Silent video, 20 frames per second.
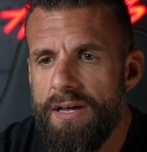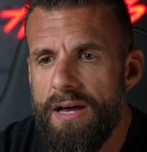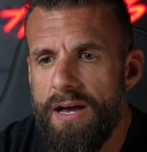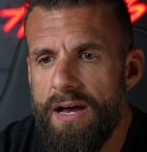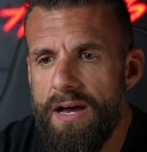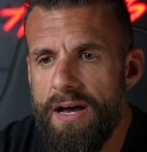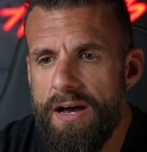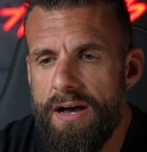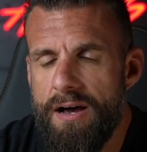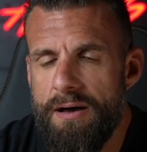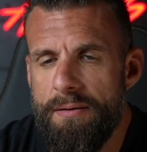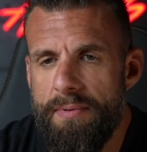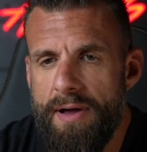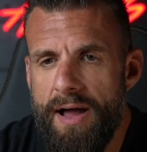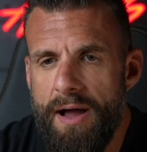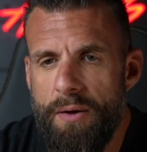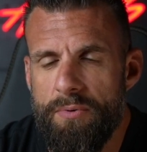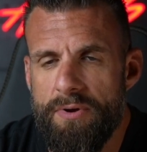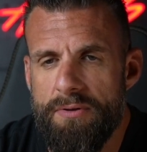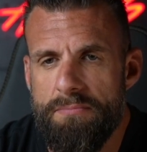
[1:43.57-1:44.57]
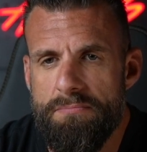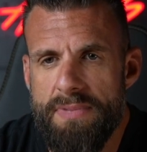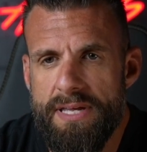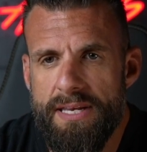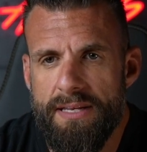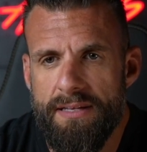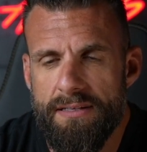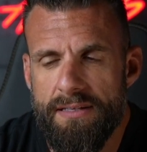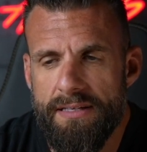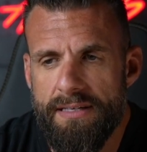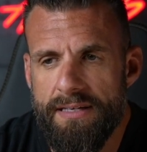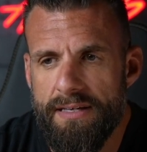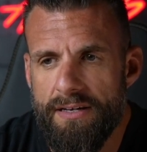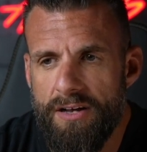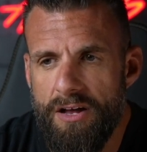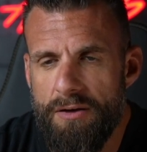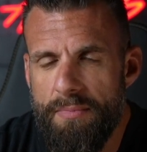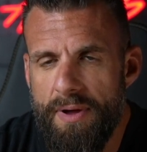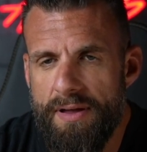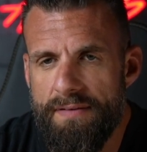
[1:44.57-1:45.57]
Um, I would immediately get
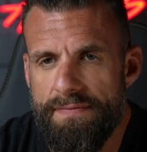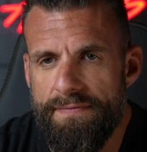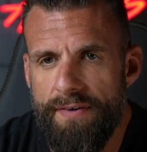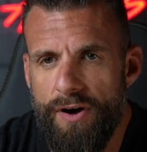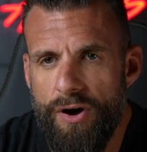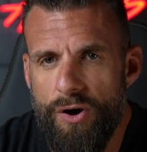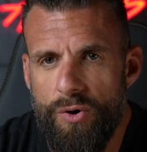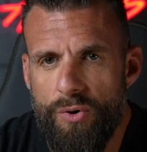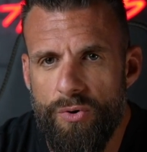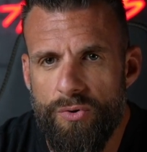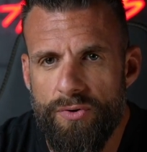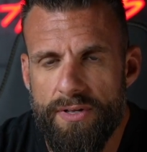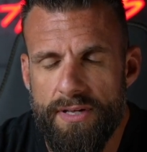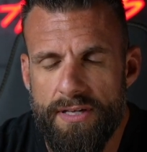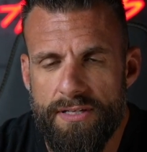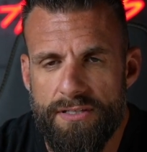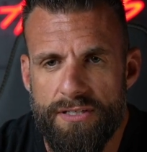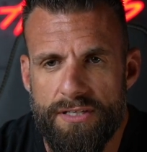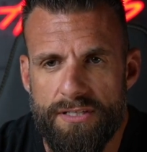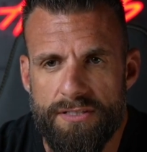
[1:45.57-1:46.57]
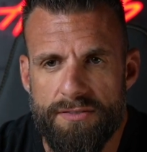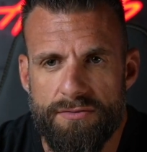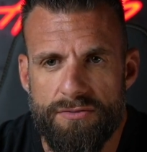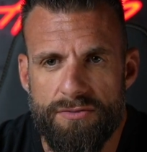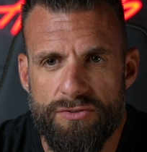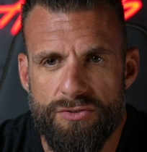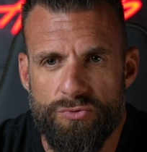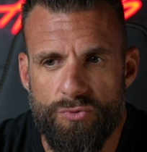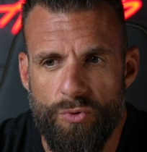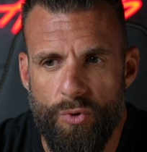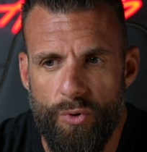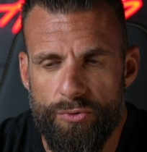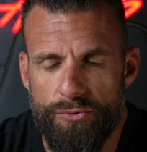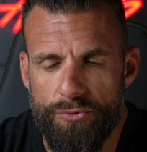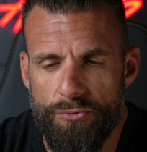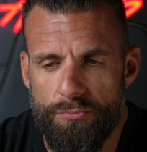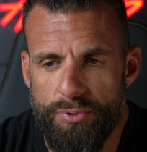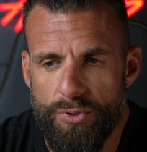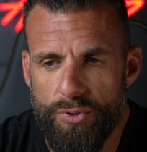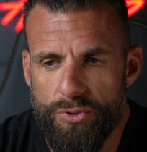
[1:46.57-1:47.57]
on my phone and just scroll
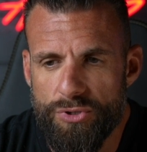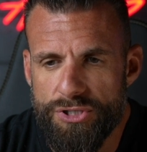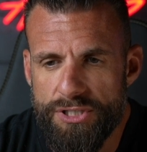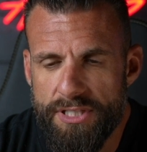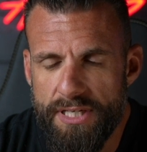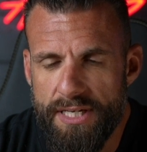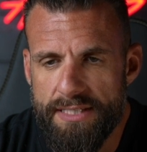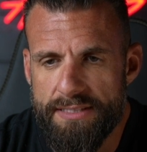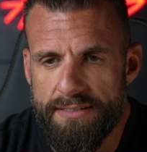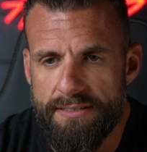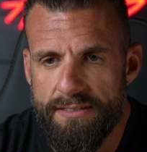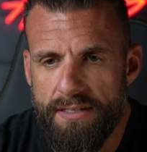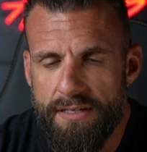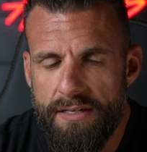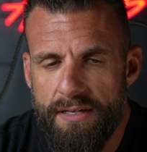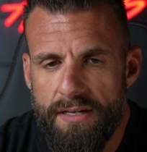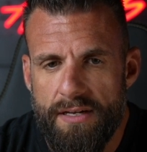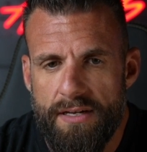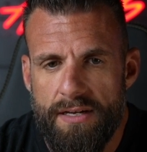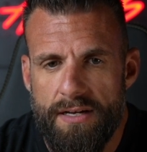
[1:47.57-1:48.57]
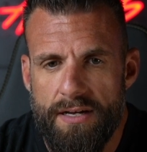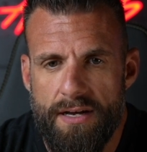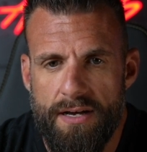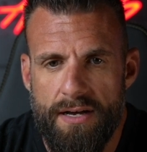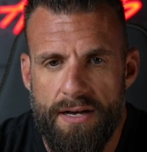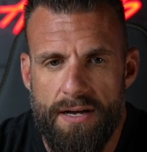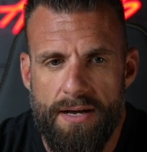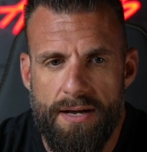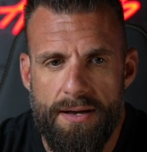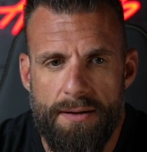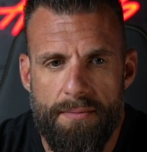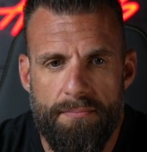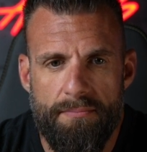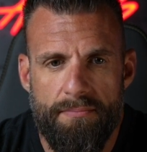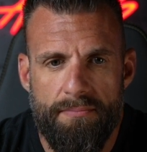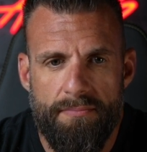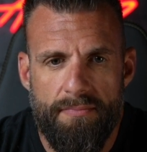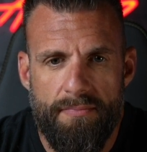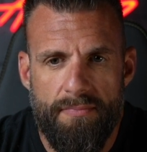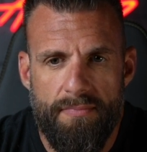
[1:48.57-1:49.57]
through bullshit. Um,